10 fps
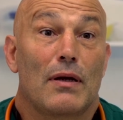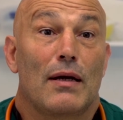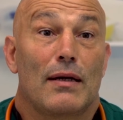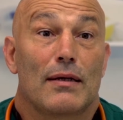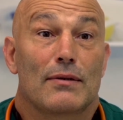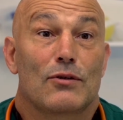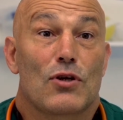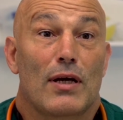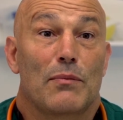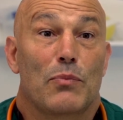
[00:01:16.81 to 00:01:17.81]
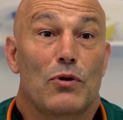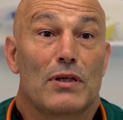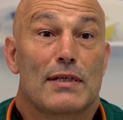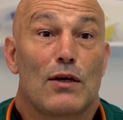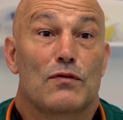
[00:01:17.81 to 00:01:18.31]
Try and put
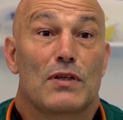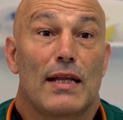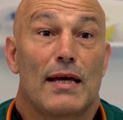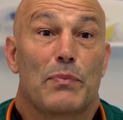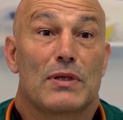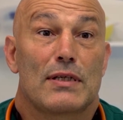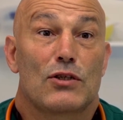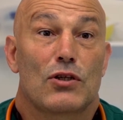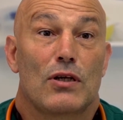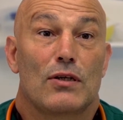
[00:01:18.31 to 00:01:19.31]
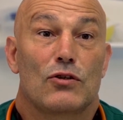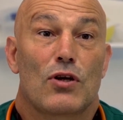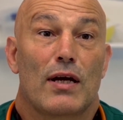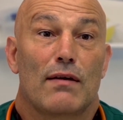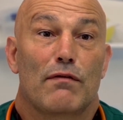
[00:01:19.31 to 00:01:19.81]
yourselves in their position and
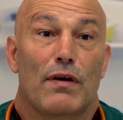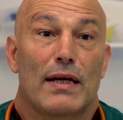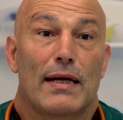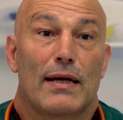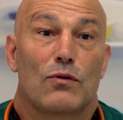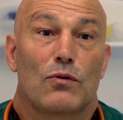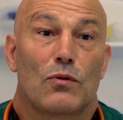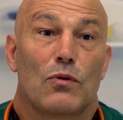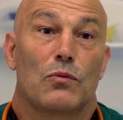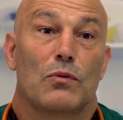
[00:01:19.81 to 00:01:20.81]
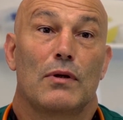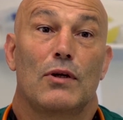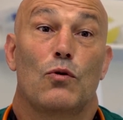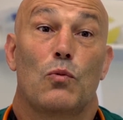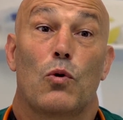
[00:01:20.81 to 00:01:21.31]
try and find out,
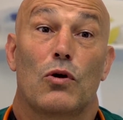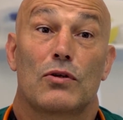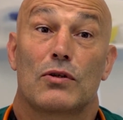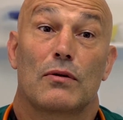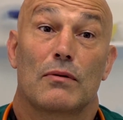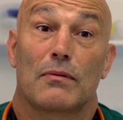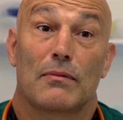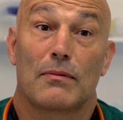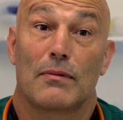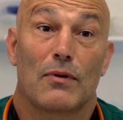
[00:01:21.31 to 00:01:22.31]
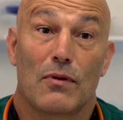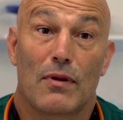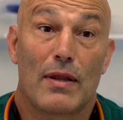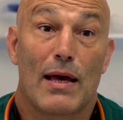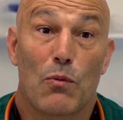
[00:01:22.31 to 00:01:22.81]
you know, what
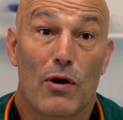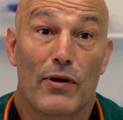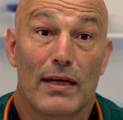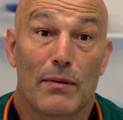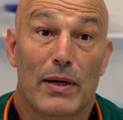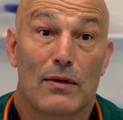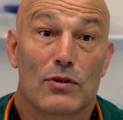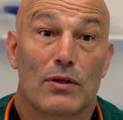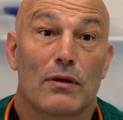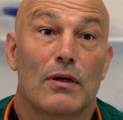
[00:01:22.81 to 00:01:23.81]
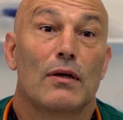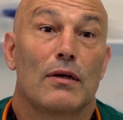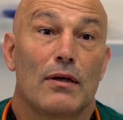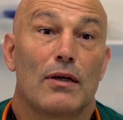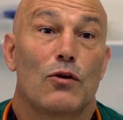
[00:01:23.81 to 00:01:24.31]
they're worried about.
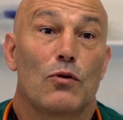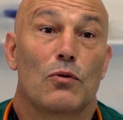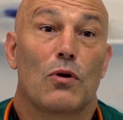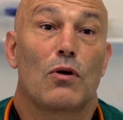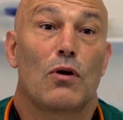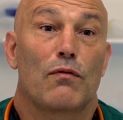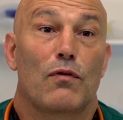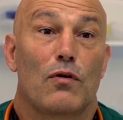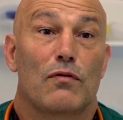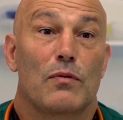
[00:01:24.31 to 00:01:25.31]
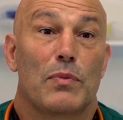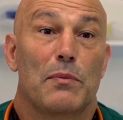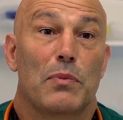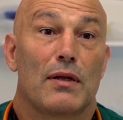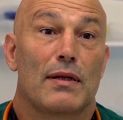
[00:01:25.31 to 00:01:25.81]
You know, often
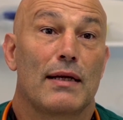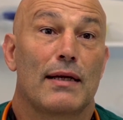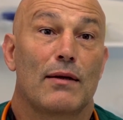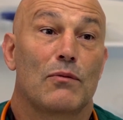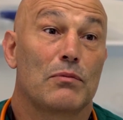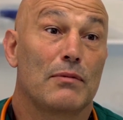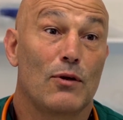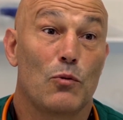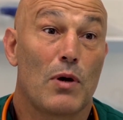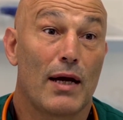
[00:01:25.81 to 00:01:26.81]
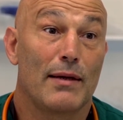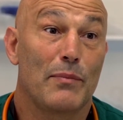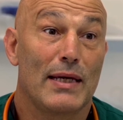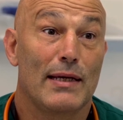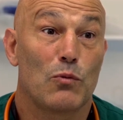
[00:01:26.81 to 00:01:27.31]
people are thinking, you know, why
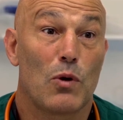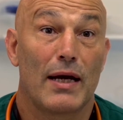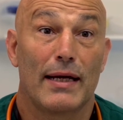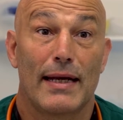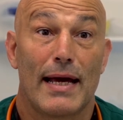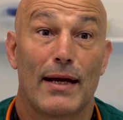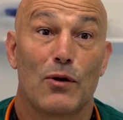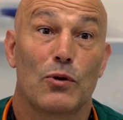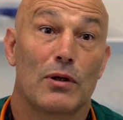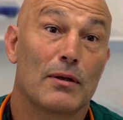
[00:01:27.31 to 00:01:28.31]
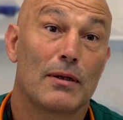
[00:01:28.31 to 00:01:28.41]
me, why now?